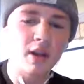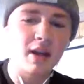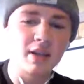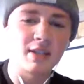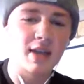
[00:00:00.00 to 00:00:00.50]

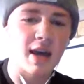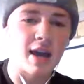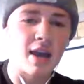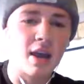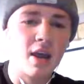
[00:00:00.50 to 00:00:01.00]
realize
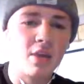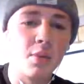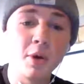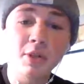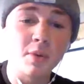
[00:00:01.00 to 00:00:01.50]
that
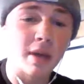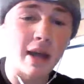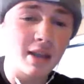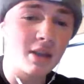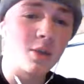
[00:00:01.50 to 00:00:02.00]

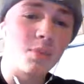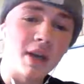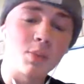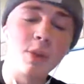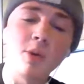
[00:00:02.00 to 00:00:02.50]
I think
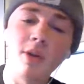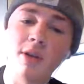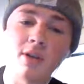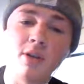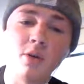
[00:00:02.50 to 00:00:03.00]
the best people
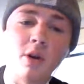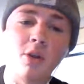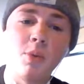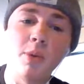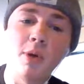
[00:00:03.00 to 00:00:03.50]
to listen to
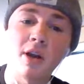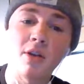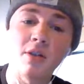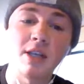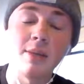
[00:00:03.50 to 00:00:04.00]
are the people that are
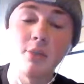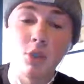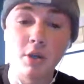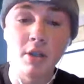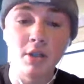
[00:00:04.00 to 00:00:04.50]
on the same
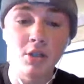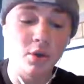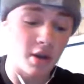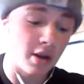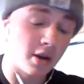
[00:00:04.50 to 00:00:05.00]
journey as
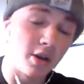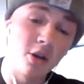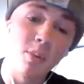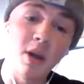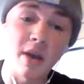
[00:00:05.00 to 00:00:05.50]
you and they're a
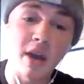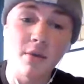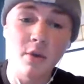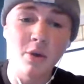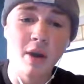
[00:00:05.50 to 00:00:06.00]
little bit
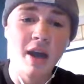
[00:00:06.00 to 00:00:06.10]
ahead of you.